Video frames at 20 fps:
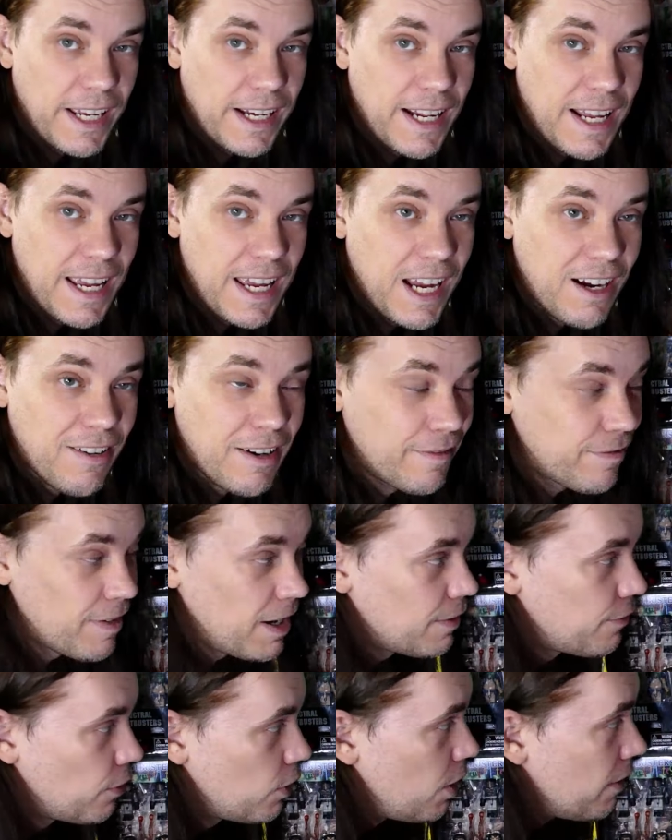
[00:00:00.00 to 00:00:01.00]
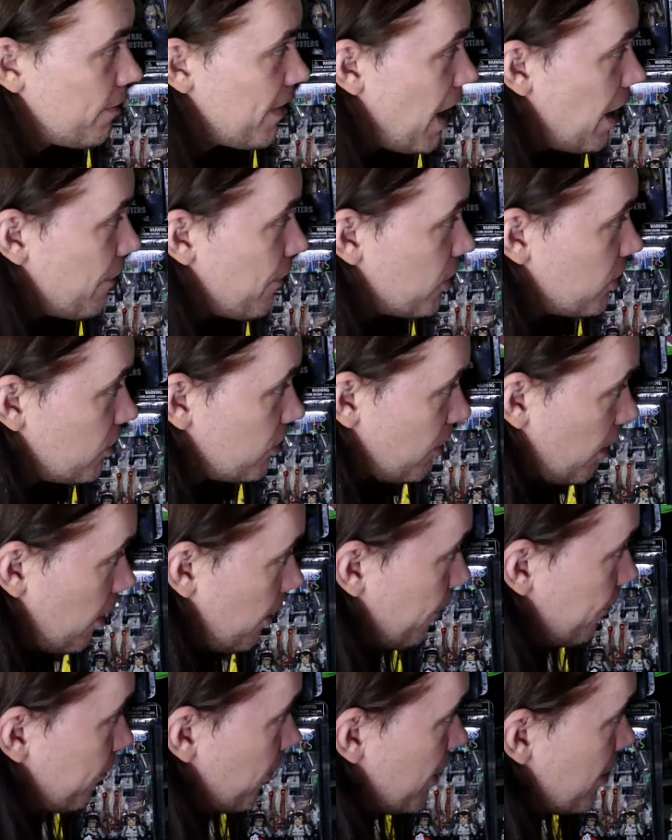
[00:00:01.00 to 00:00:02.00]
in here in front of a lot of other
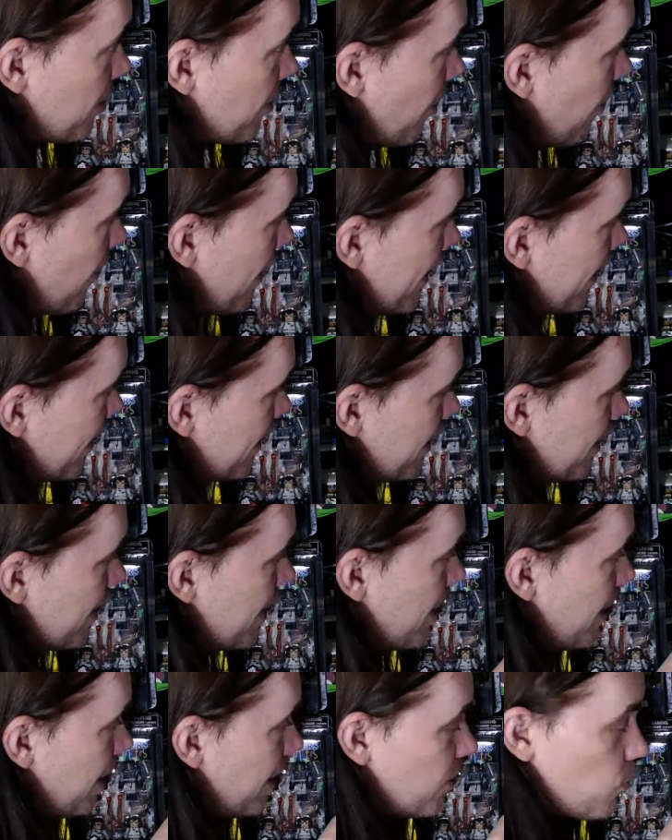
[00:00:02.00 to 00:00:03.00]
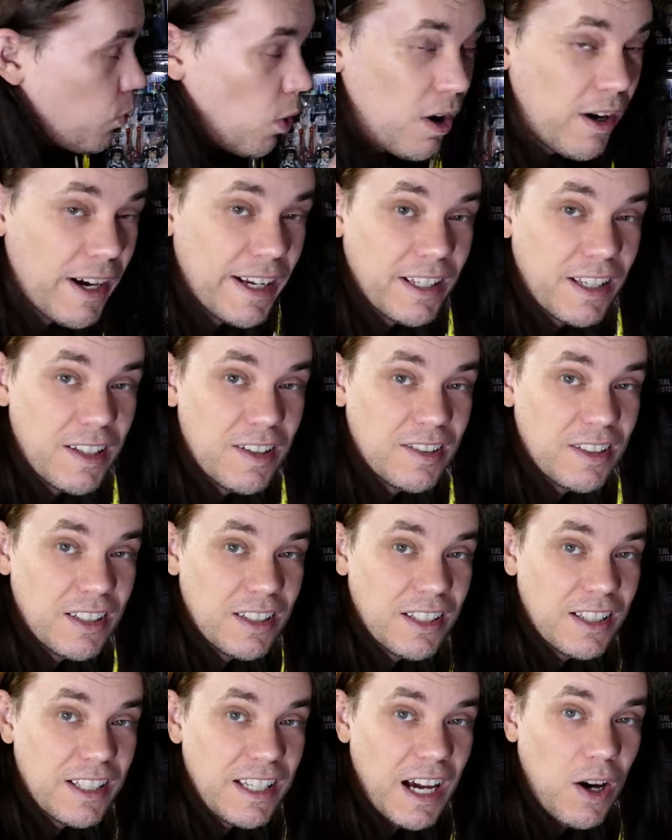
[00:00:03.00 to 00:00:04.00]
stuff that is hiding is what I'd
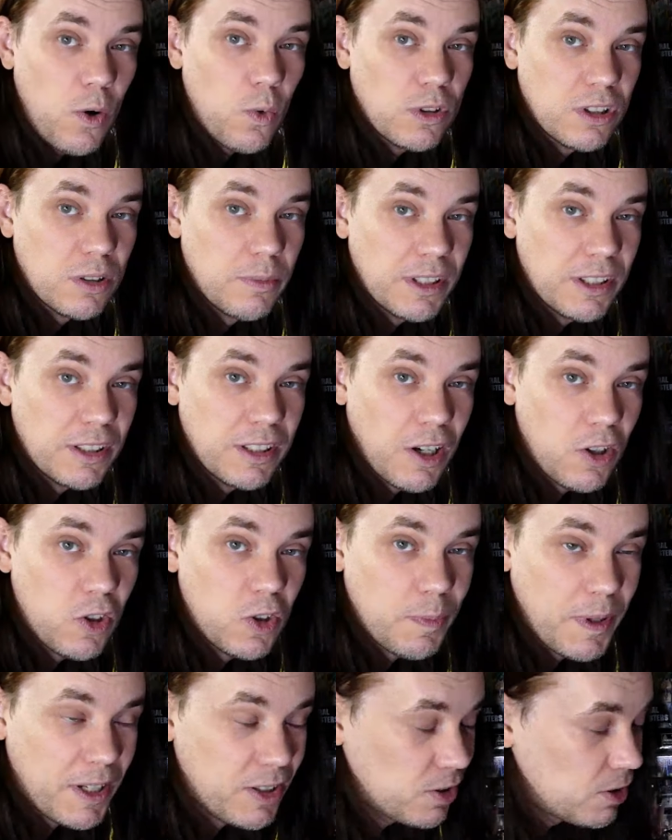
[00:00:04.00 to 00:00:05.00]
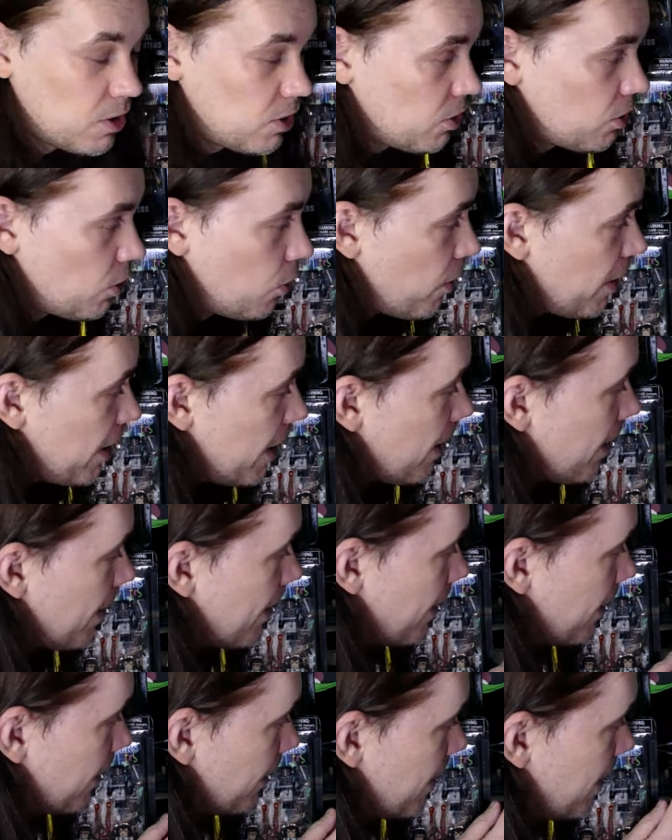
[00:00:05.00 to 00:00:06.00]
consider the ultimate Ghostbusters toy,
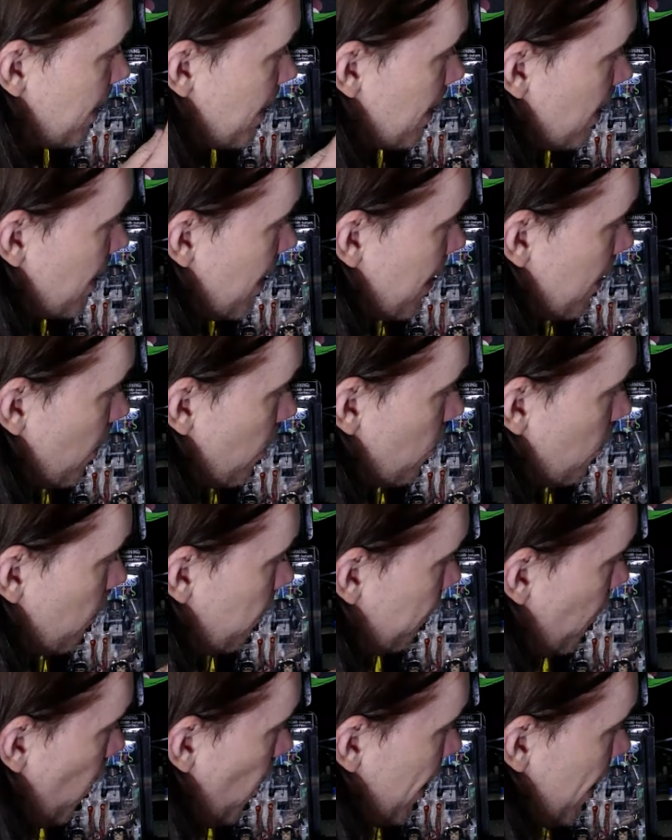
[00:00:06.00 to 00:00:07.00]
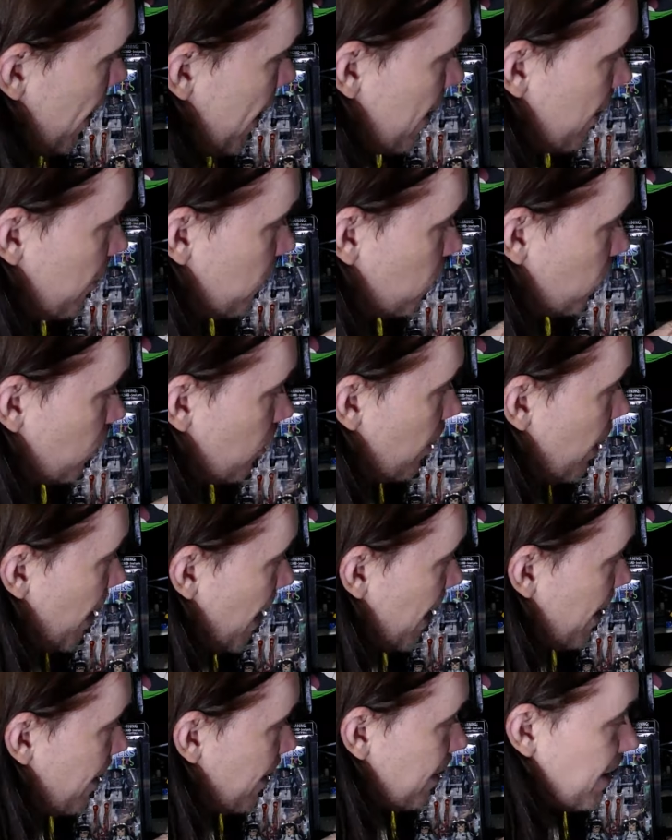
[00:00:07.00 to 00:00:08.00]
the Lego Firehouse
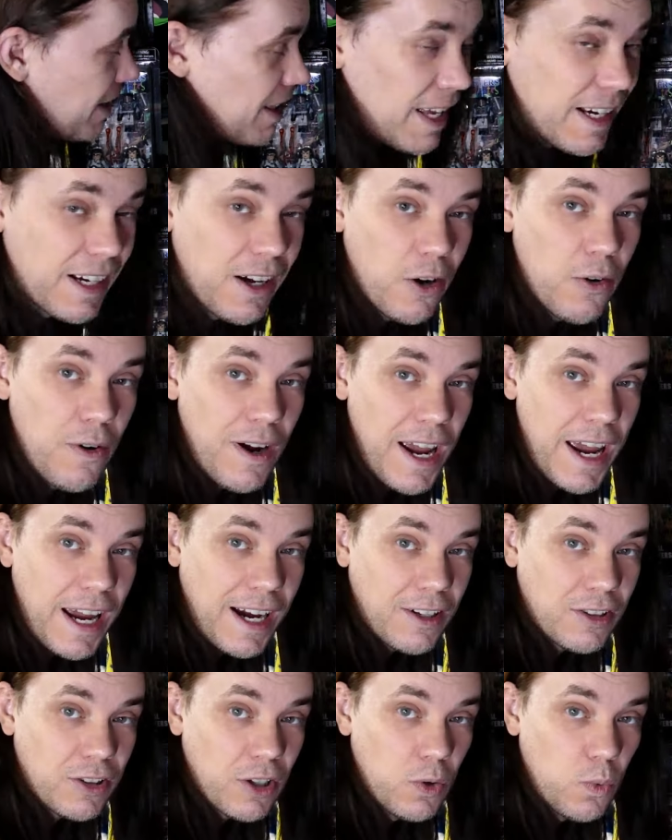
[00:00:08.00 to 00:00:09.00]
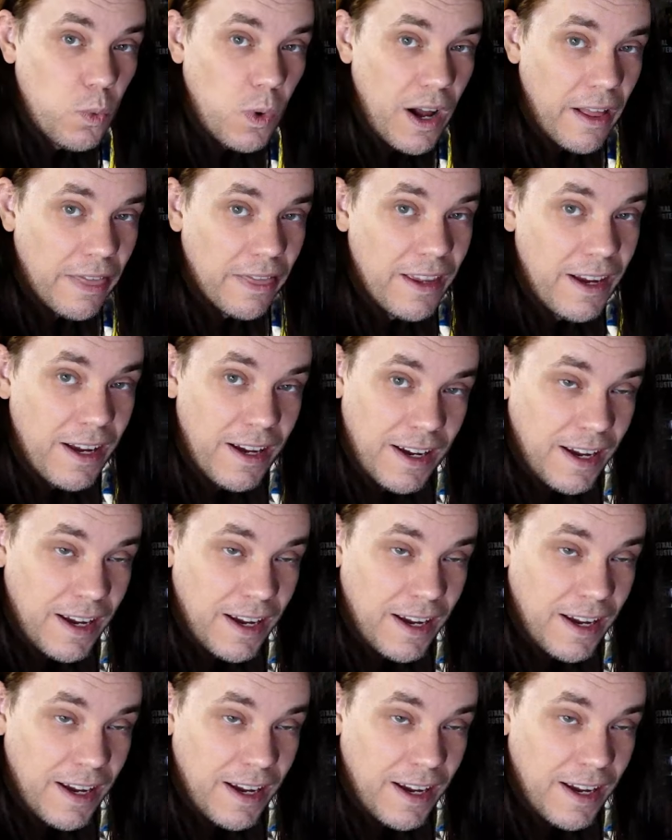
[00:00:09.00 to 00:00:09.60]
and the Lego Ecto-1.